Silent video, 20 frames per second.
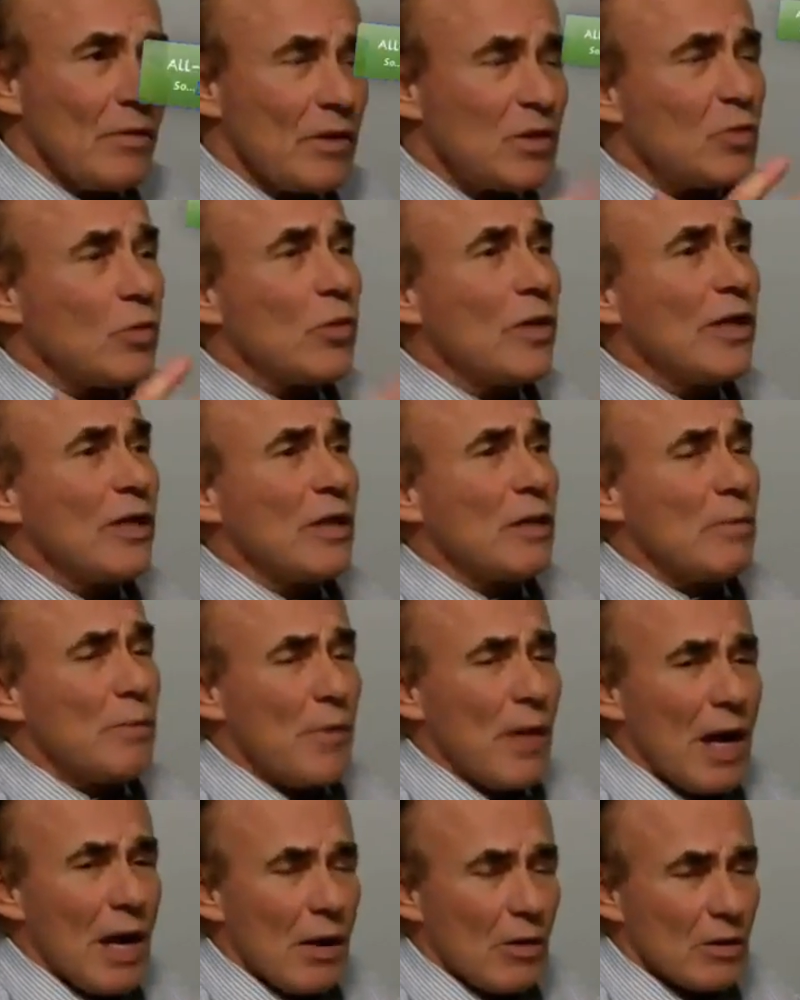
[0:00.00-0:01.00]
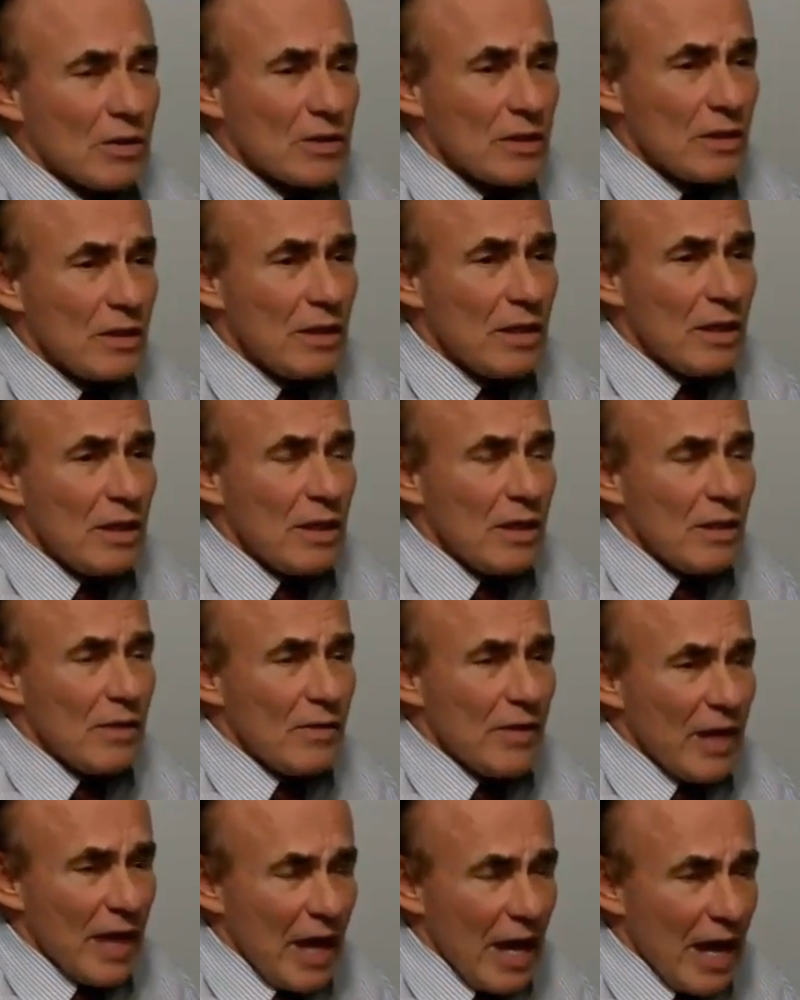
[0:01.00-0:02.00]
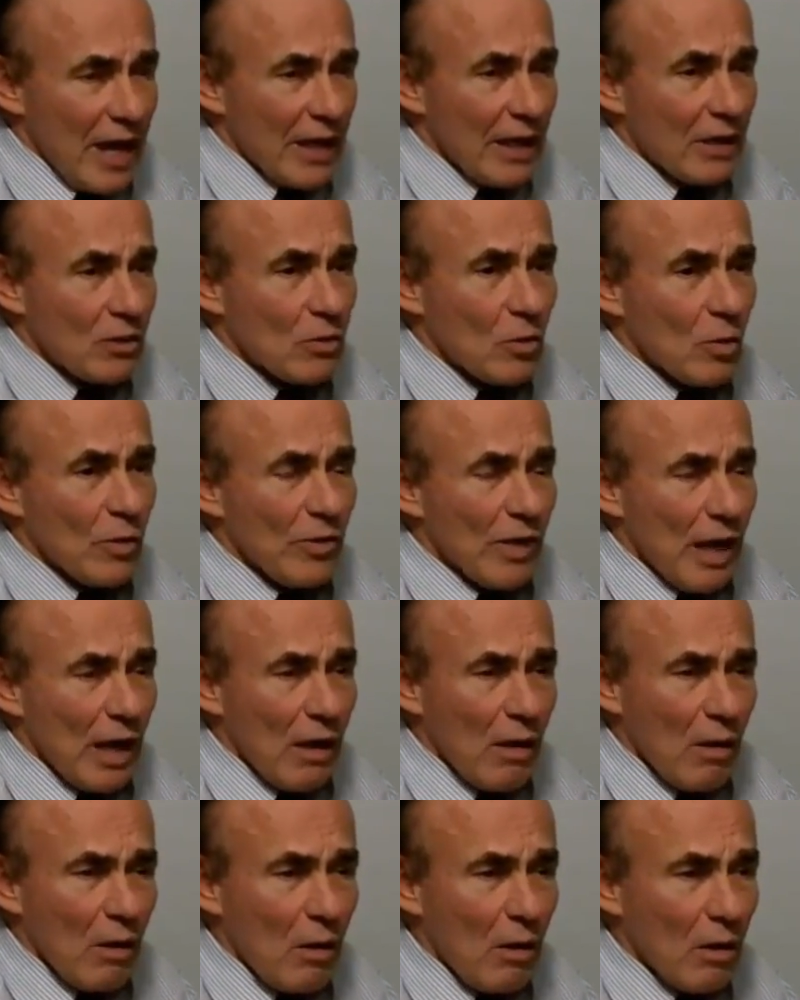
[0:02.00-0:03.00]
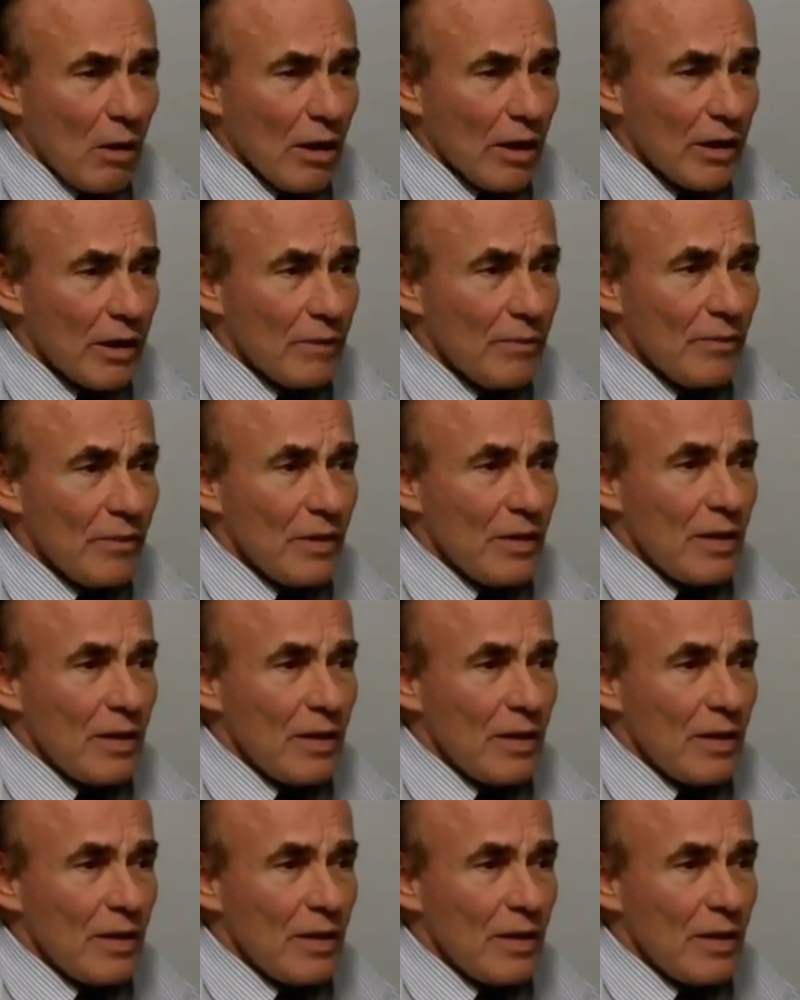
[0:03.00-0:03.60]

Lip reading: This really empowers the addict or the alcoholic,